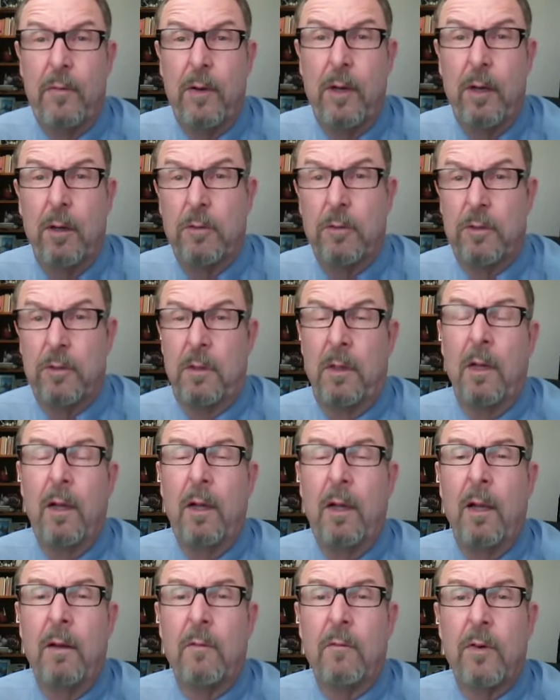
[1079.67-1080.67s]
folks
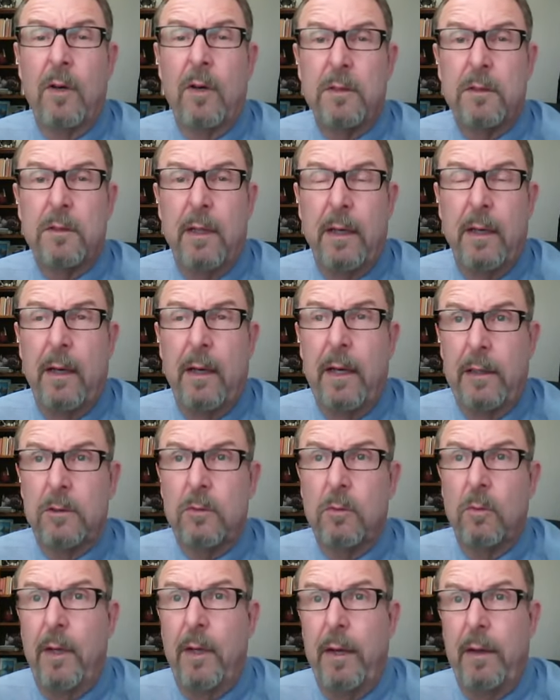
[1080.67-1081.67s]
first thing
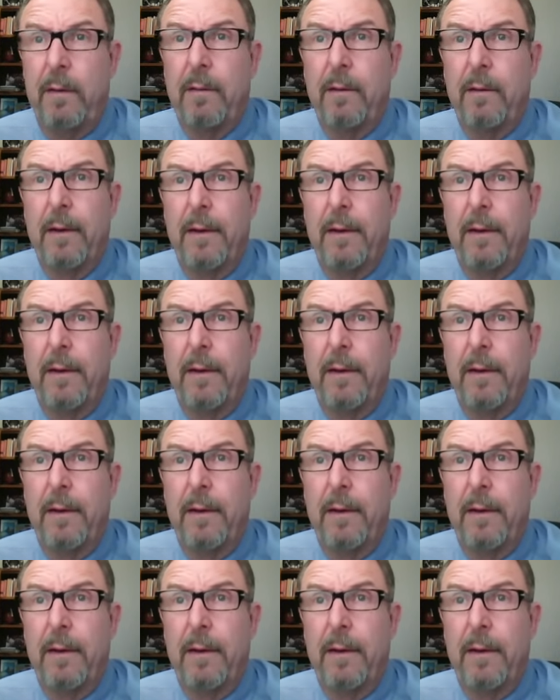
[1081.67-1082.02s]
next week.